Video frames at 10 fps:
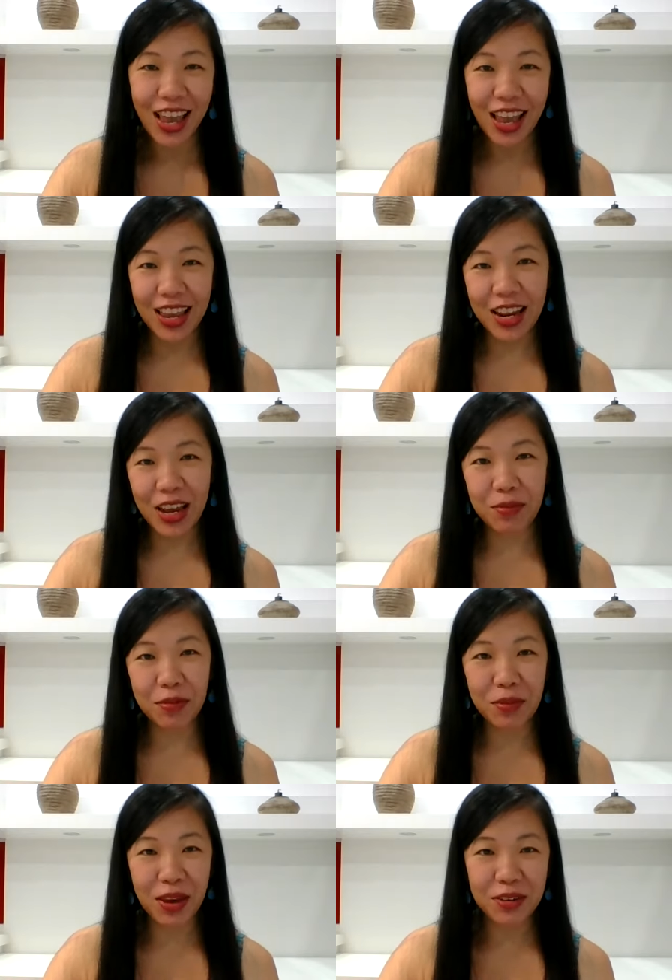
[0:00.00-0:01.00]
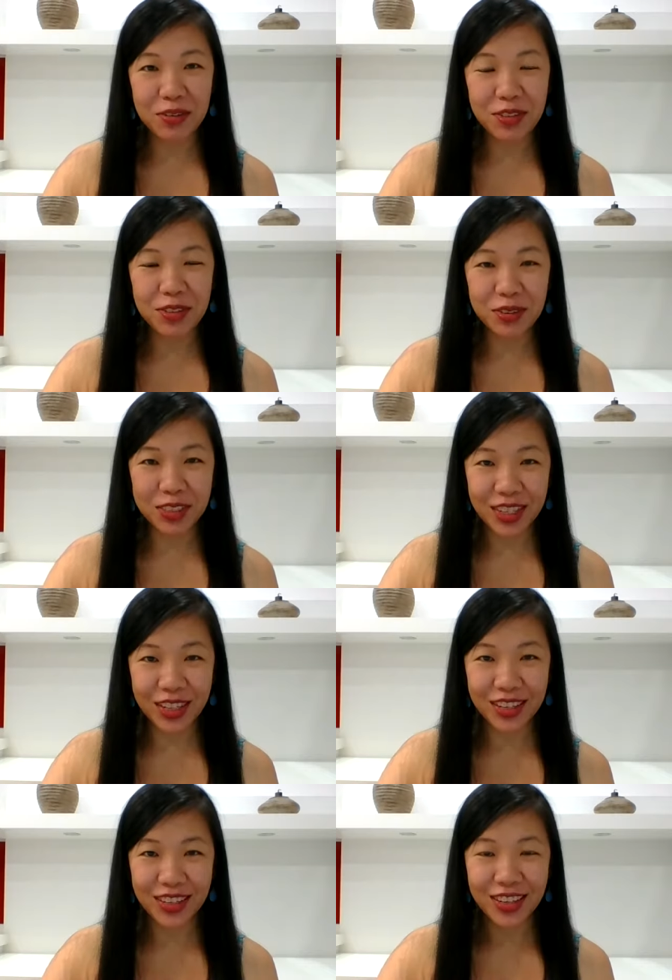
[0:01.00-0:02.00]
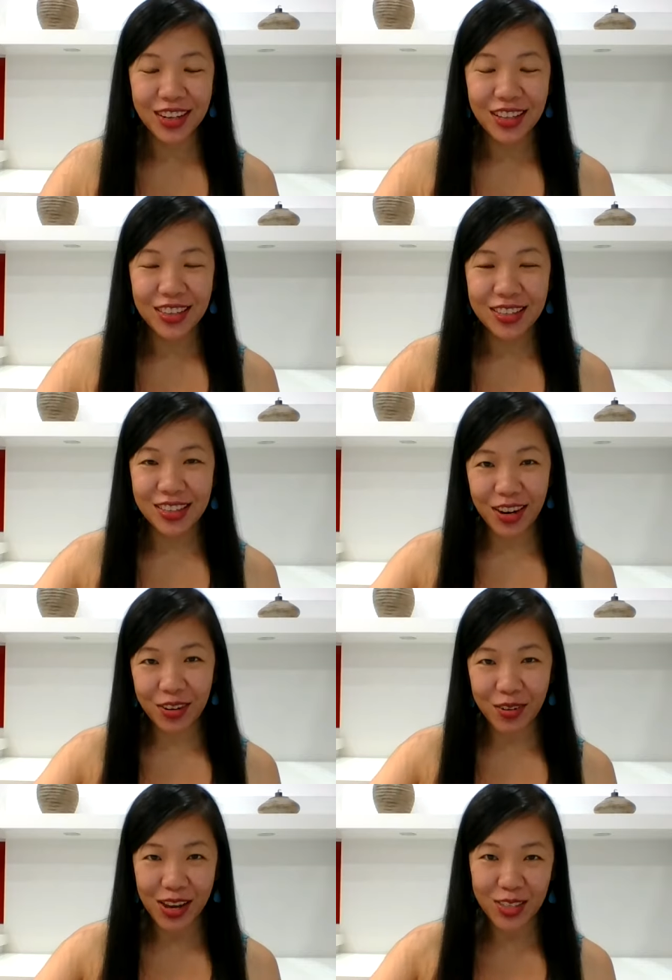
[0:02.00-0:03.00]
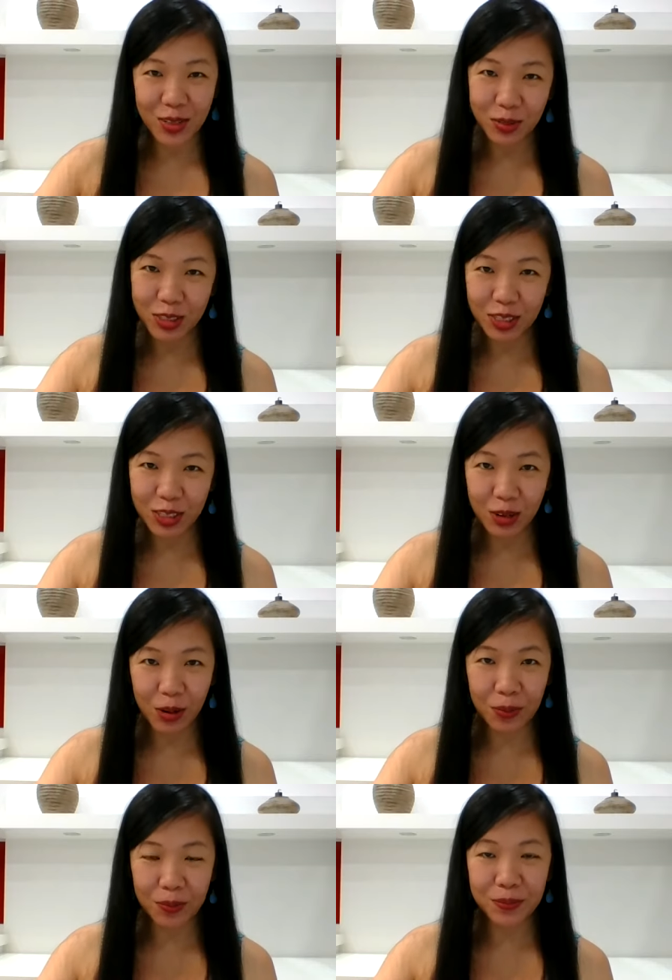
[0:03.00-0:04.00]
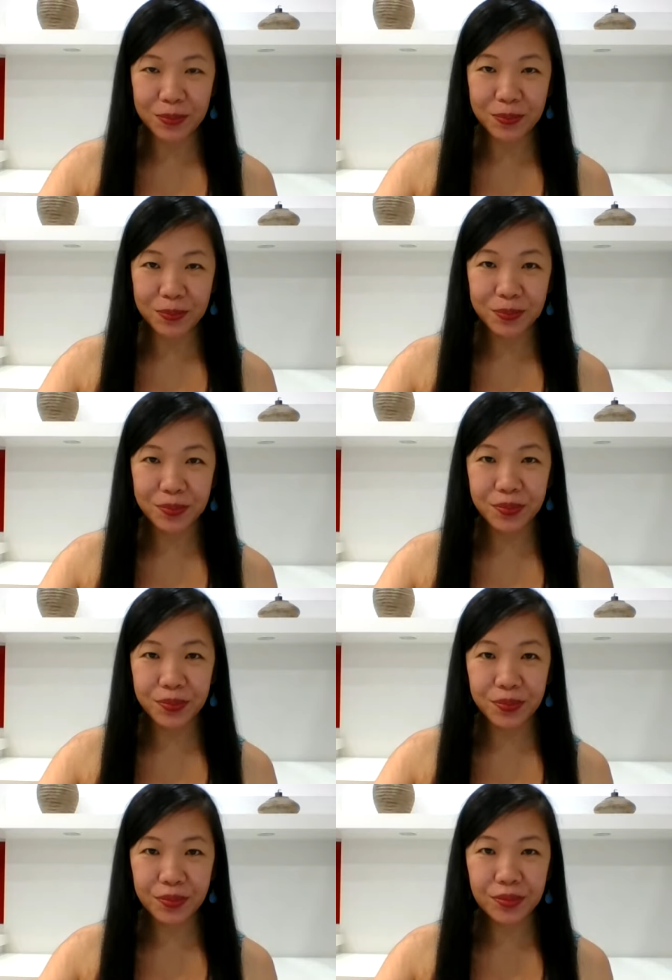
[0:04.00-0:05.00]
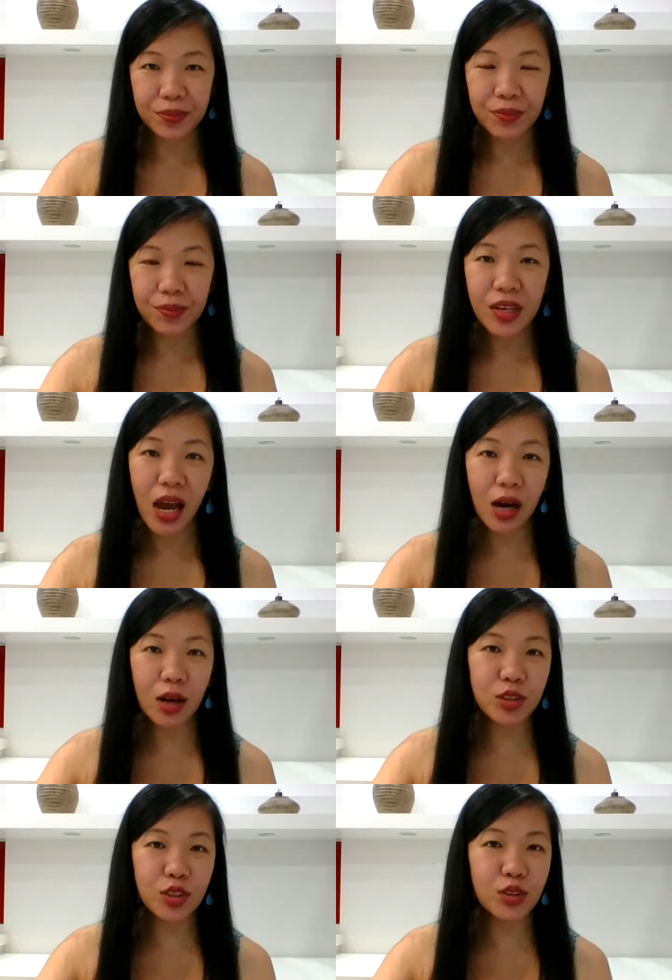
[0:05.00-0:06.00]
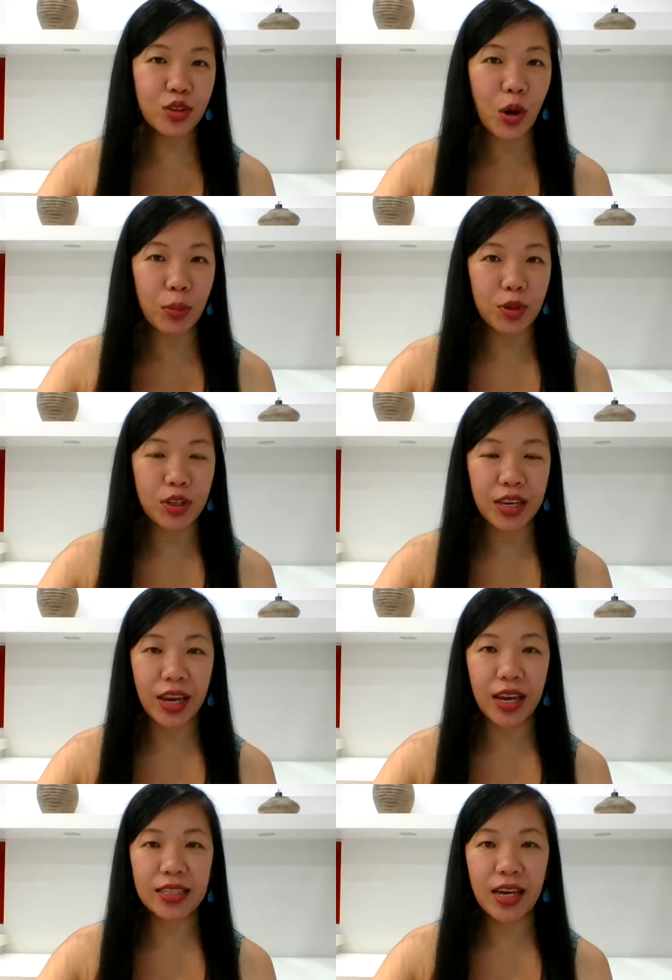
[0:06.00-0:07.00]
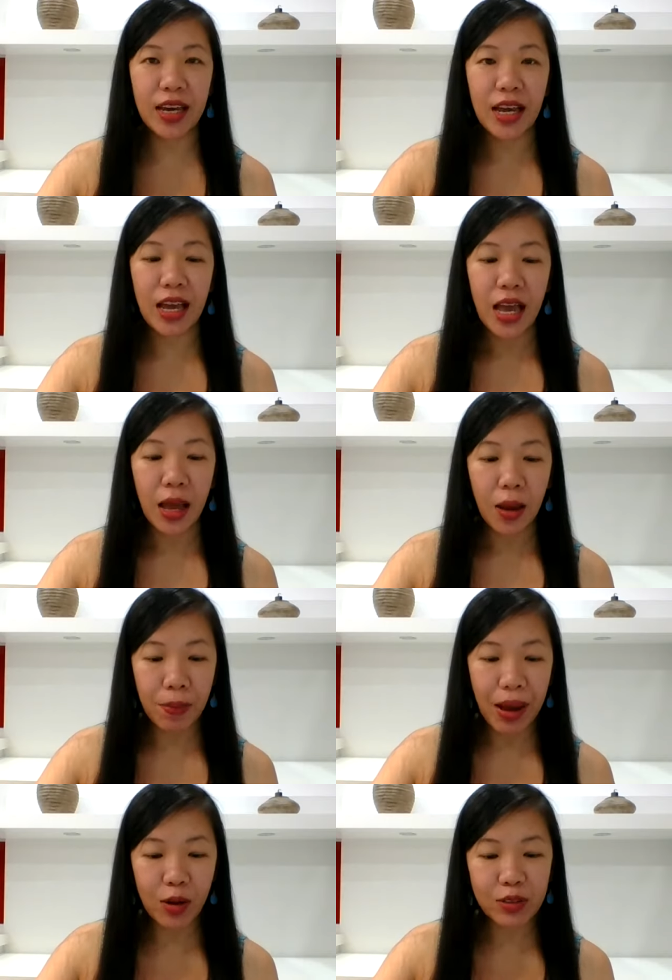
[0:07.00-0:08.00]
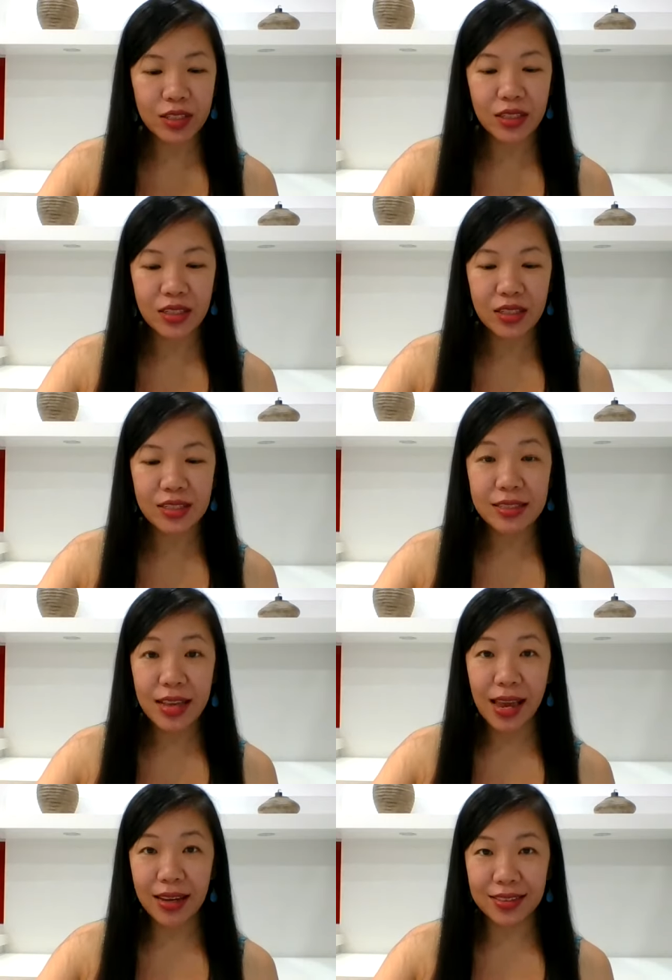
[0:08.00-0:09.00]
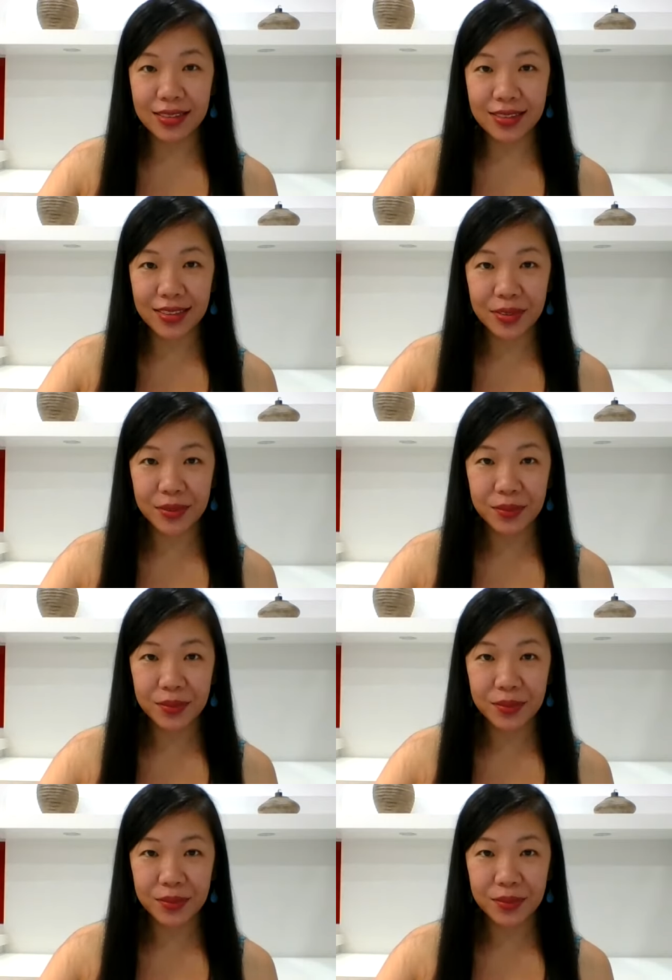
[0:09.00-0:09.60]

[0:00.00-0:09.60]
and I'm from Eros Coaching. That's eroscoaching.com. How do you communicate about sex?